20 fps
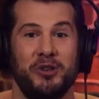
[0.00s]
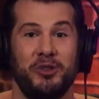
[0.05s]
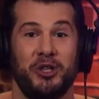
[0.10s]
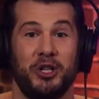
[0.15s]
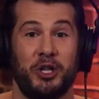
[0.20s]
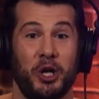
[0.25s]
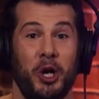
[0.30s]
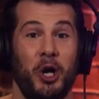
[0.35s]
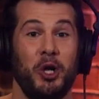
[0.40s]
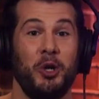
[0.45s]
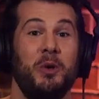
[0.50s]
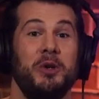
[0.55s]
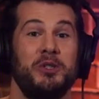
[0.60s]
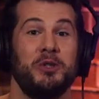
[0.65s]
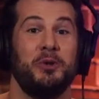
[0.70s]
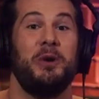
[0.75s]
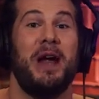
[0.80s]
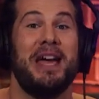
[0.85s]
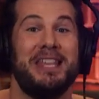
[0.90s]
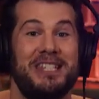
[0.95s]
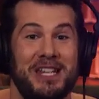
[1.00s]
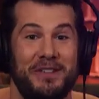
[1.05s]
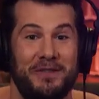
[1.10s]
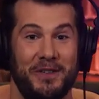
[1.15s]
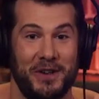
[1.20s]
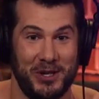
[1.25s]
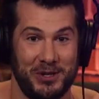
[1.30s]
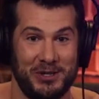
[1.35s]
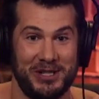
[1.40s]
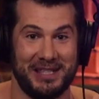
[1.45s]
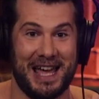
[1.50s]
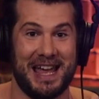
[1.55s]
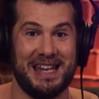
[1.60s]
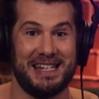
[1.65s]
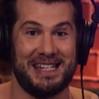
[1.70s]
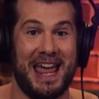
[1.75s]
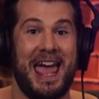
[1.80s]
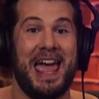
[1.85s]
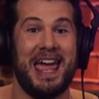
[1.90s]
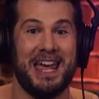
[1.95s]
to you, the girl who was arrested for using
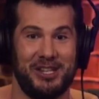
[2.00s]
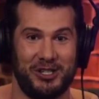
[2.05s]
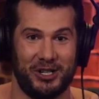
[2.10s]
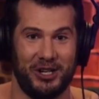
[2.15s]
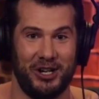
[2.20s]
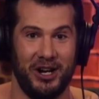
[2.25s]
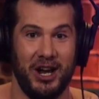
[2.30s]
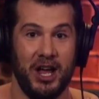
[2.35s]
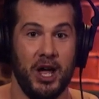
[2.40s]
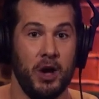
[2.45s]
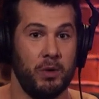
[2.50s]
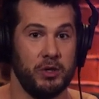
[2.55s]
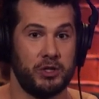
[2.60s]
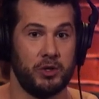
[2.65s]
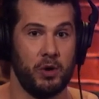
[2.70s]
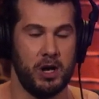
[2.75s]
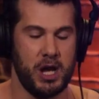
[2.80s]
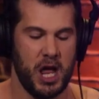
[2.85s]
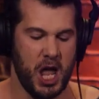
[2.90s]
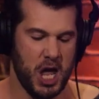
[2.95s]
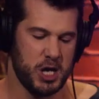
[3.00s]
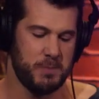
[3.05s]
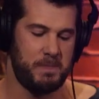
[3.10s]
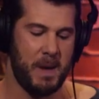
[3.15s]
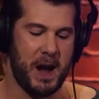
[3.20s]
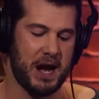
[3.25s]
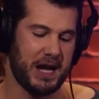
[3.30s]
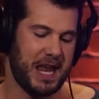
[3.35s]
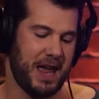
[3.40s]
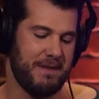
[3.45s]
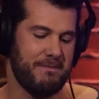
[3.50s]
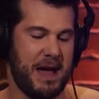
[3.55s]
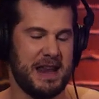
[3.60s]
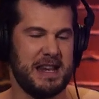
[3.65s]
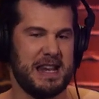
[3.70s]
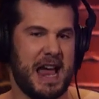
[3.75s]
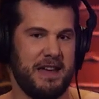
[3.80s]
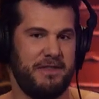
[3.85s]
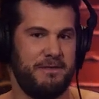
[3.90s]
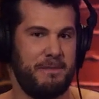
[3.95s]
that taser was going, you better give my
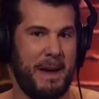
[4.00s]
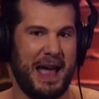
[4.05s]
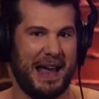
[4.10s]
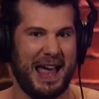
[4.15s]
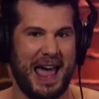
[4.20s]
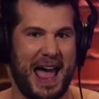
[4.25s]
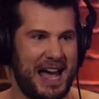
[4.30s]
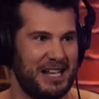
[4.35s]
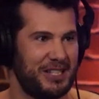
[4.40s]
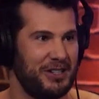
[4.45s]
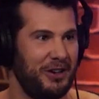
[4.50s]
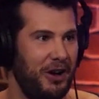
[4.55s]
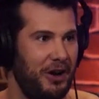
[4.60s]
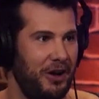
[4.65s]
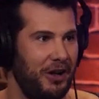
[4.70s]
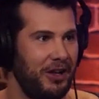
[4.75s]
knife back, ass.